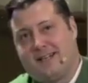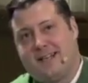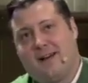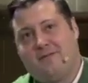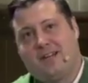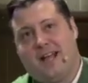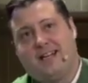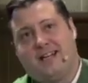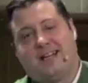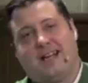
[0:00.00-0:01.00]

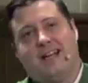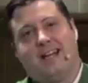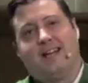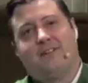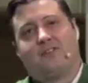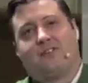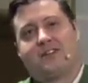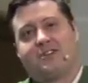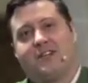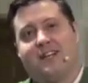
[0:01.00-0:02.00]
navigating an
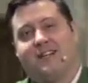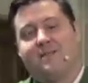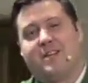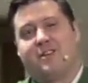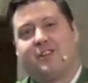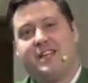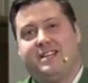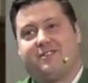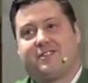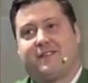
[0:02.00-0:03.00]
intersection in the Middle
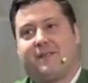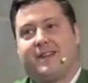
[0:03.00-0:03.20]
East